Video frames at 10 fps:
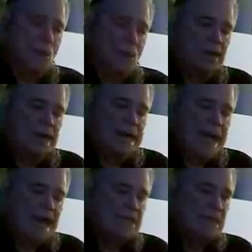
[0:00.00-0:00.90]
all
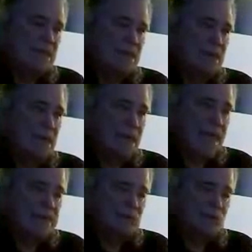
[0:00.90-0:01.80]
connected
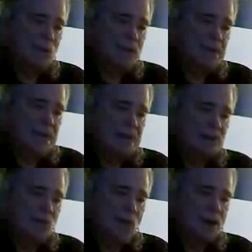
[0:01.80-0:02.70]
and joined
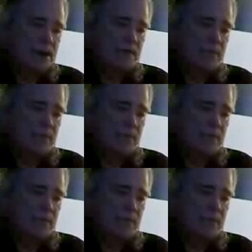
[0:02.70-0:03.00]
as one.